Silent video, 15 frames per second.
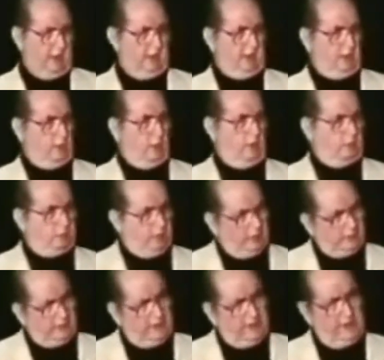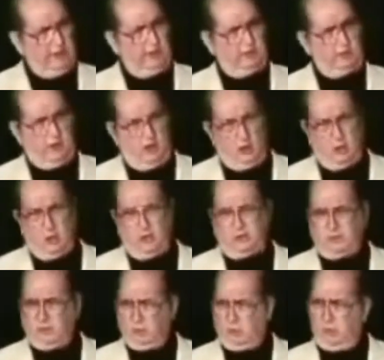And the word president is
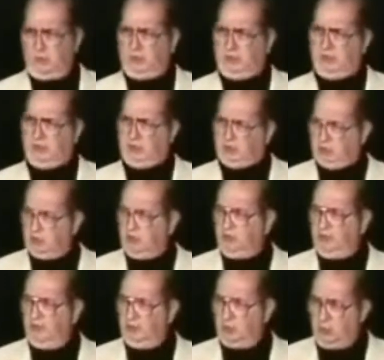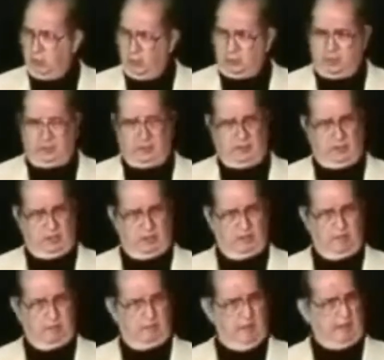always a word that is used in corporate law.
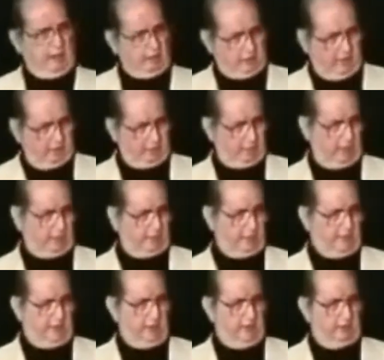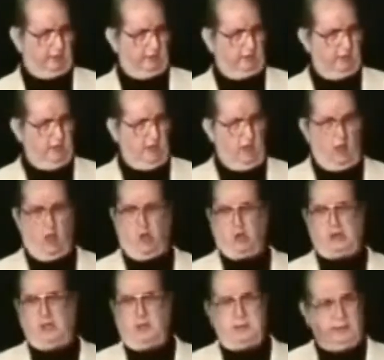Banks have presidents. All
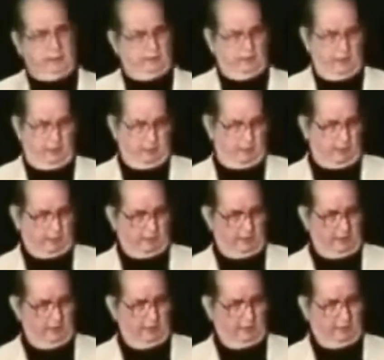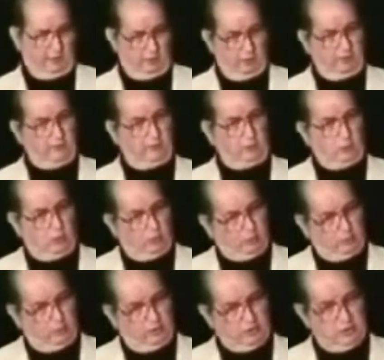companies have presidents. So there's a
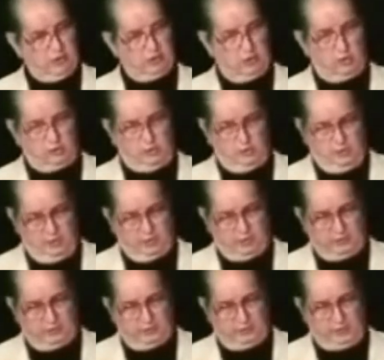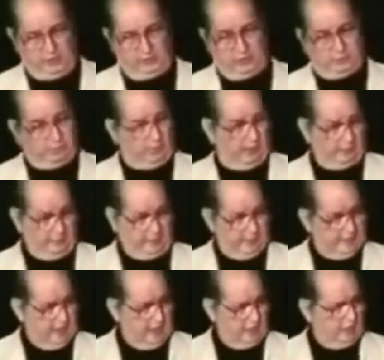corporation called United States,
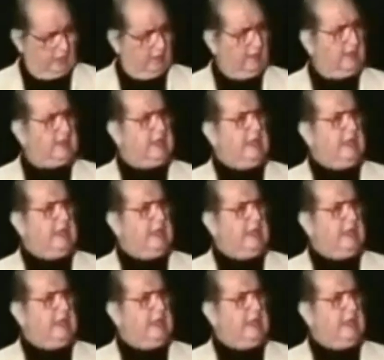privately owned,